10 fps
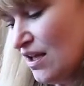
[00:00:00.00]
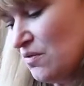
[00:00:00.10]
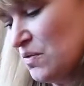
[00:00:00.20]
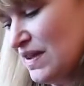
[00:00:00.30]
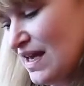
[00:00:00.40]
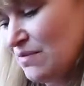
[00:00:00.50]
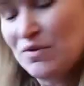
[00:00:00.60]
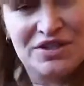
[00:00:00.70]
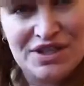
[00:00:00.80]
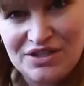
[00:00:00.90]
We then
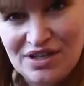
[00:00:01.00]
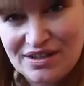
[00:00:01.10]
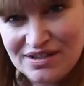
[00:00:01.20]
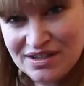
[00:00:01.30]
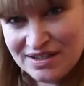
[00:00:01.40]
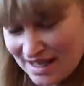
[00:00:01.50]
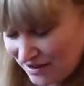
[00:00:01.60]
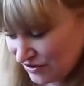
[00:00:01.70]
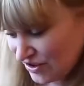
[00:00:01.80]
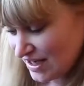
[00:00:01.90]
want to conduct a
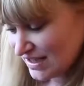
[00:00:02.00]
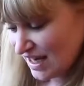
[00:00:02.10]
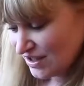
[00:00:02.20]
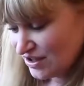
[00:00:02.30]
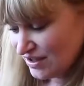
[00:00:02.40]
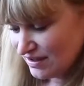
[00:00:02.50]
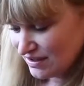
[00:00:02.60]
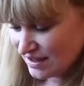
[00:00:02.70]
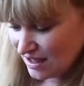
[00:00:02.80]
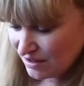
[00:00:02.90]
sale transaction,
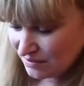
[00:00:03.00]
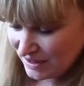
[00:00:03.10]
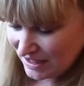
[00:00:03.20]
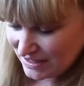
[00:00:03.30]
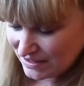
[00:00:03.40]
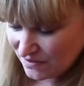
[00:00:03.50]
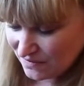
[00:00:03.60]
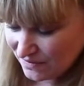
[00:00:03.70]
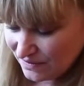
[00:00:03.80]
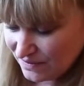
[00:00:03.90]
so we hit
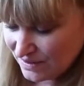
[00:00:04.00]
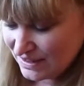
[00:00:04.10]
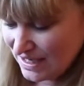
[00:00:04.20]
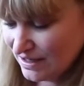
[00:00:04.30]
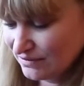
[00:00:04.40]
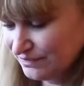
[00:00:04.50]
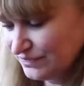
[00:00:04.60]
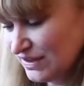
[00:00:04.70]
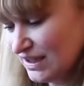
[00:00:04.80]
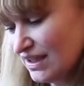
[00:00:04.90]
on the sale.
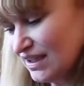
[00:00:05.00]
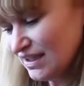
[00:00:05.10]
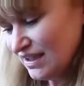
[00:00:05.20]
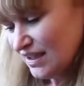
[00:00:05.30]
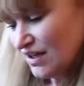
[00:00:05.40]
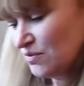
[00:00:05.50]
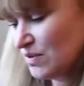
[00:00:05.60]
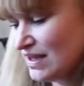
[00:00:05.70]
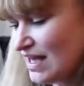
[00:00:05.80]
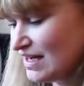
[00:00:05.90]

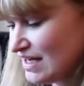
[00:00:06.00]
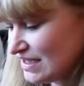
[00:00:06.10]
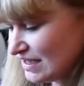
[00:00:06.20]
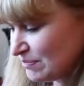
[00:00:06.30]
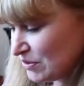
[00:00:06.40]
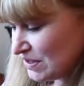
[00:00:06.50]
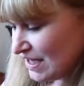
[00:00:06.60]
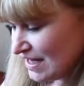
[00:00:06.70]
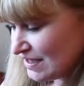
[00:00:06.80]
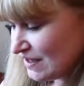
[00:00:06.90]
We then need
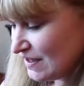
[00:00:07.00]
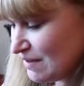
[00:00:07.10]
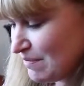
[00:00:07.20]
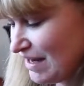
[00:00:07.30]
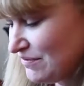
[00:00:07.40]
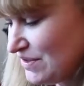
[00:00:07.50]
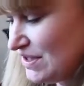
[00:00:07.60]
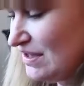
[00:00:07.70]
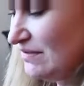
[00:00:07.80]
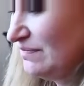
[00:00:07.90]
to enter the amount.